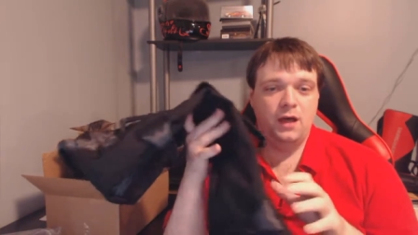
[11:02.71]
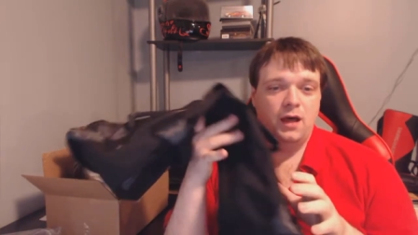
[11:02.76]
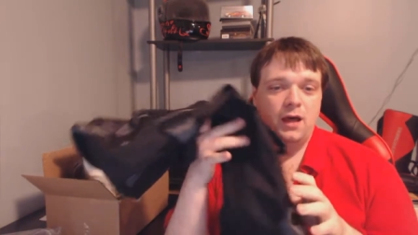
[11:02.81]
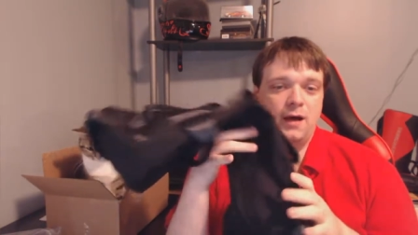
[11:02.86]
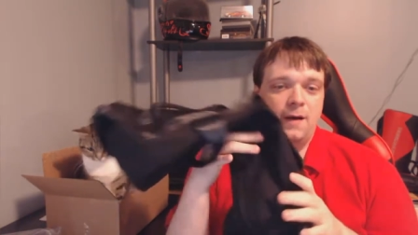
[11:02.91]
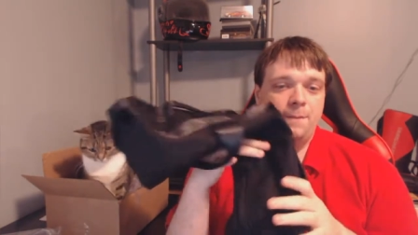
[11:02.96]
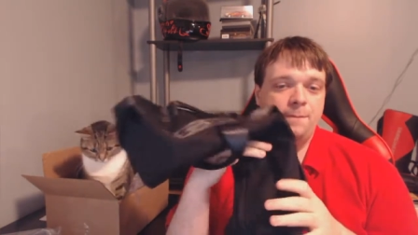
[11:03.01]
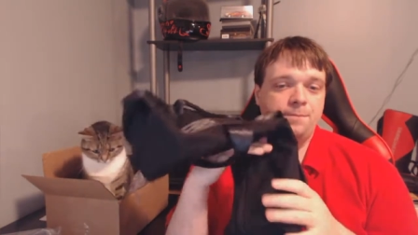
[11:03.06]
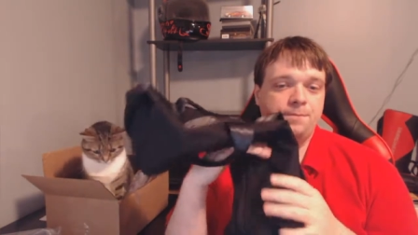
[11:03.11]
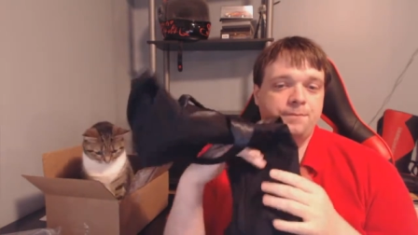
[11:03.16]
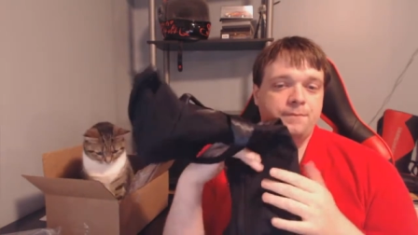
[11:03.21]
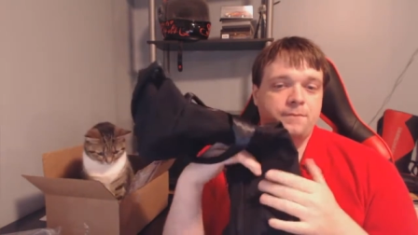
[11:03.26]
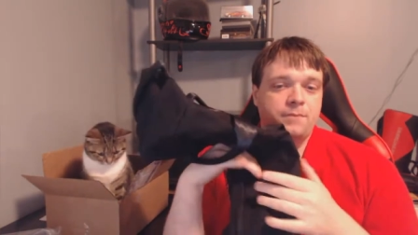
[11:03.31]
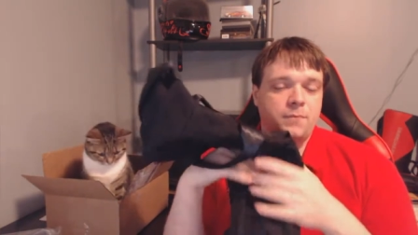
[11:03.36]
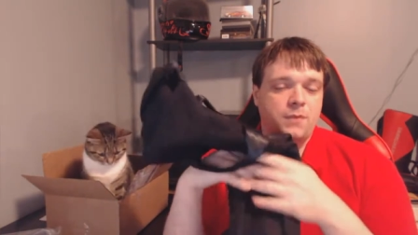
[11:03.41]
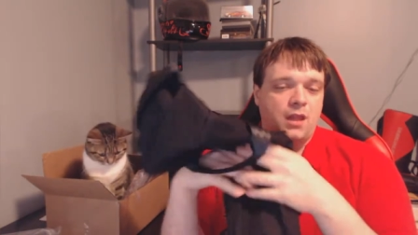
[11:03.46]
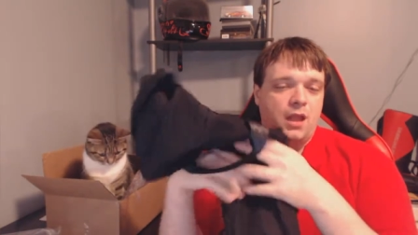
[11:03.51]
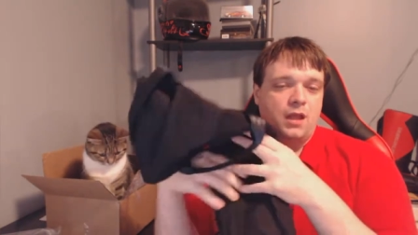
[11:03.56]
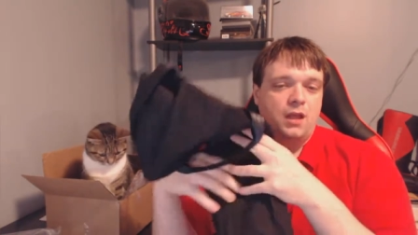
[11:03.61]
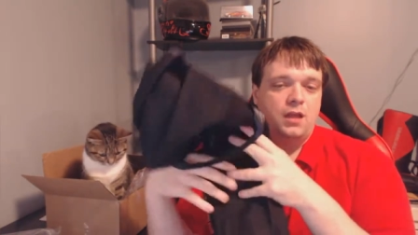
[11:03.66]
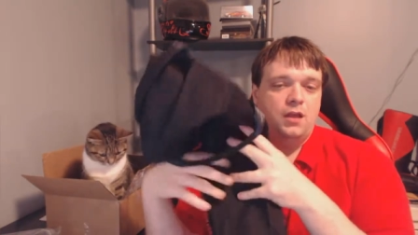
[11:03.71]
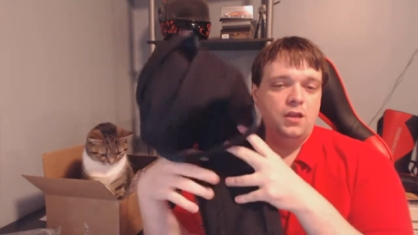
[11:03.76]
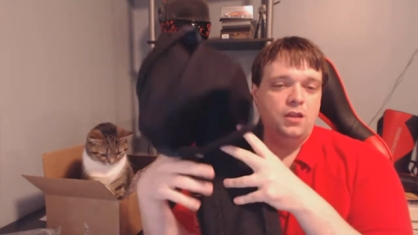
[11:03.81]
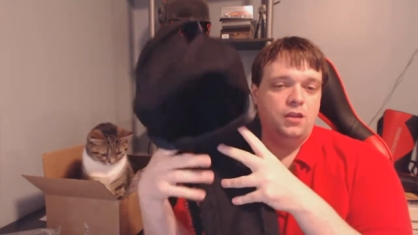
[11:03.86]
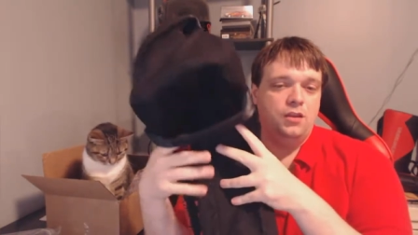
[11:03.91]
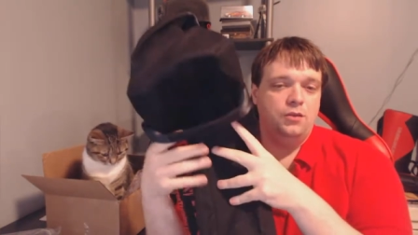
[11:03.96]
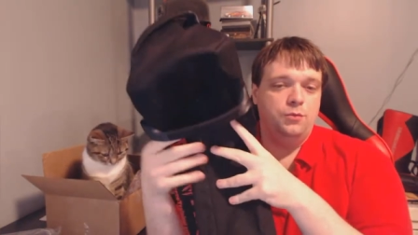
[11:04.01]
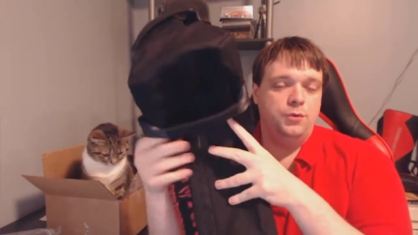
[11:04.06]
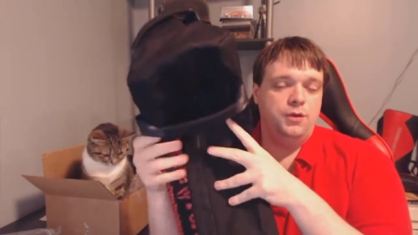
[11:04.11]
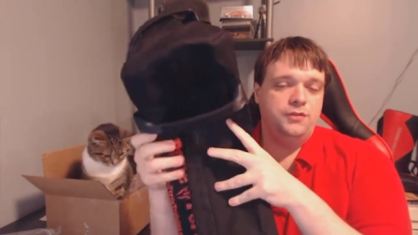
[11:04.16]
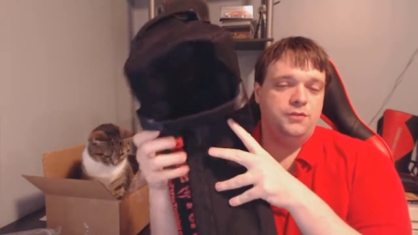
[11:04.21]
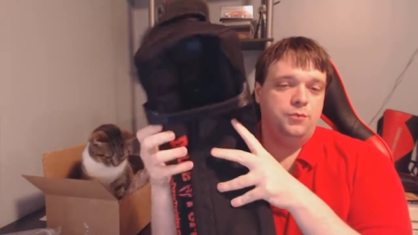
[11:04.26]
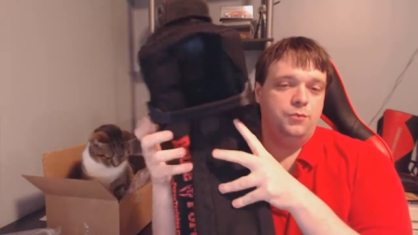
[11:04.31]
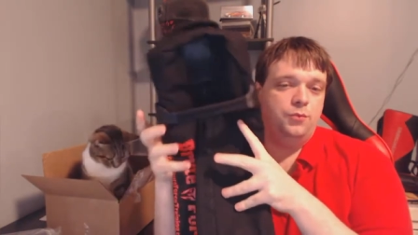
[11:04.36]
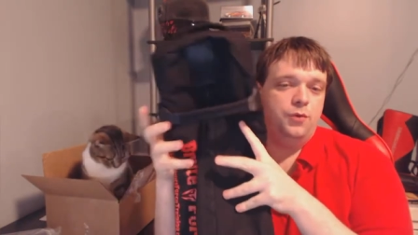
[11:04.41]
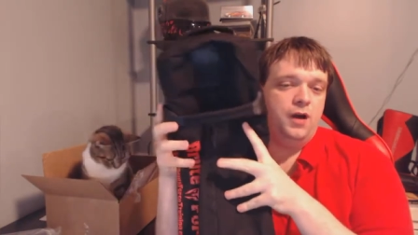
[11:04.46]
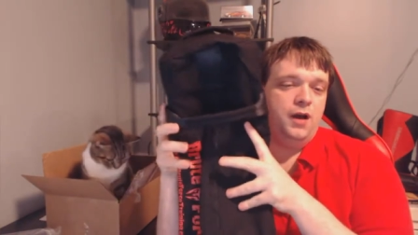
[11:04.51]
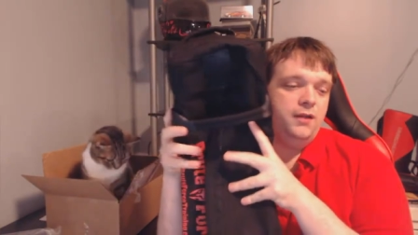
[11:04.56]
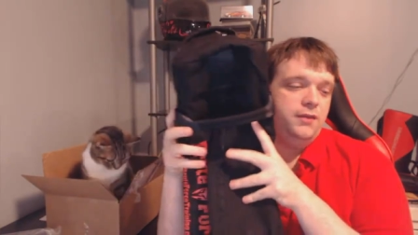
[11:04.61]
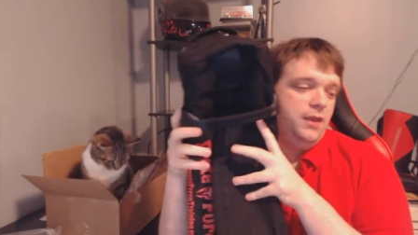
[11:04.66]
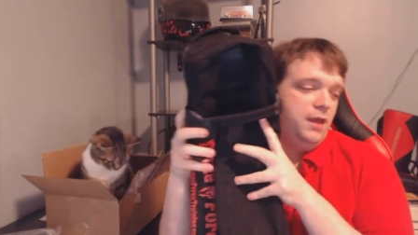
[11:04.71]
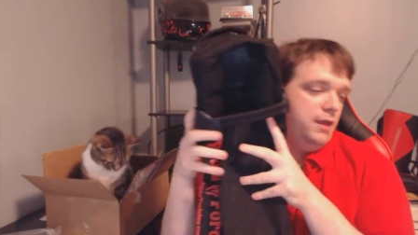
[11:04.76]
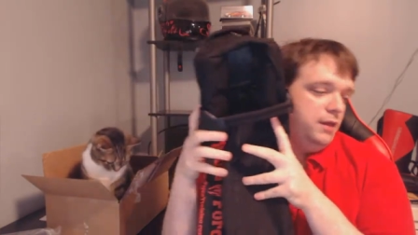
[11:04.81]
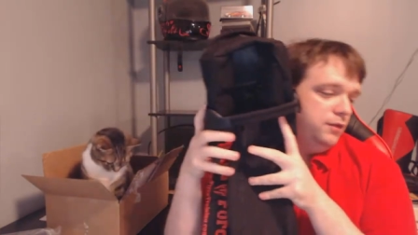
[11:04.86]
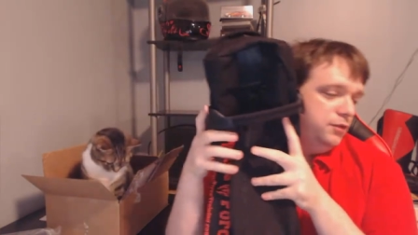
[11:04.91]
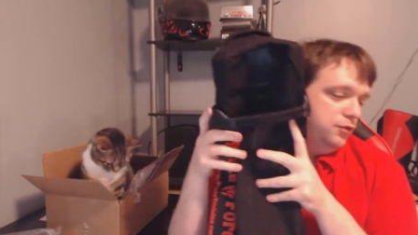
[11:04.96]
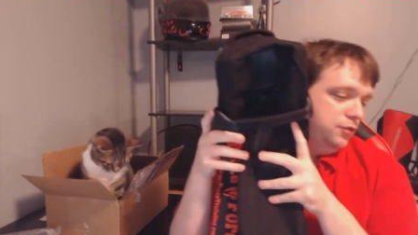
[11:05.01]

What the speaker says: The reason why they